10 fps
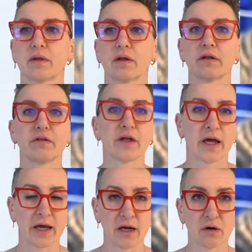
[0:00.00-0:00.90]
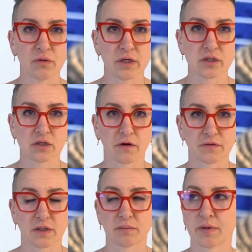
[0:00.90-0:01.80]
The halo is
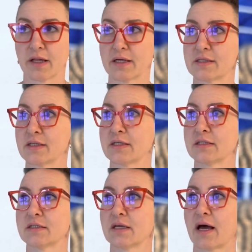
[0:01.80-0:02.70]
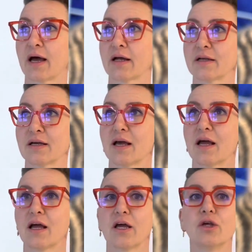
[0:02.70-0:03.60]
soft and pleasant, and
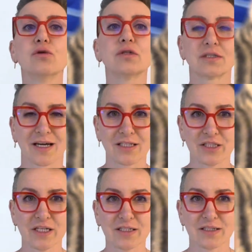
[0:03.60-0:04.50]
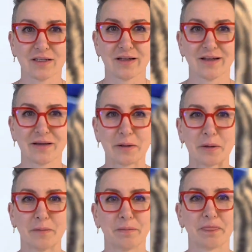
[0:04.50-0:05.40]
you touch it,
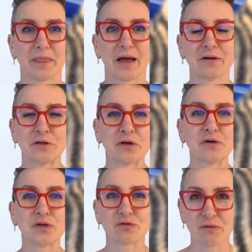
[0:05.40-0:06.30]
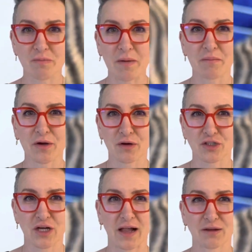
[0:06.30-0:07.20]
and you remember your
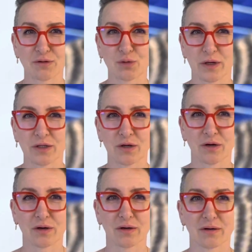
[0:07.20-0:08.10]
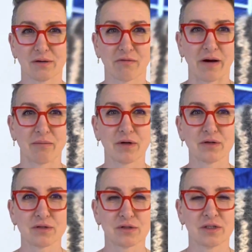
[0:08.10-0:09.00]
childhood when your grandma
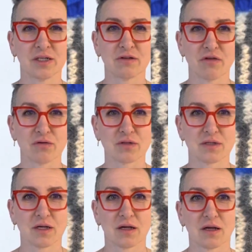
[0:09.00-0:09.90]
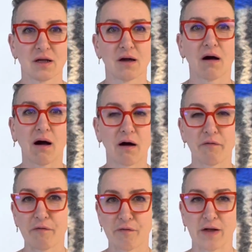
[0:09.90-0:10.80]
used to knit those
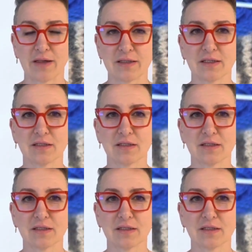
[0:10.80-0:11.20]
half felted,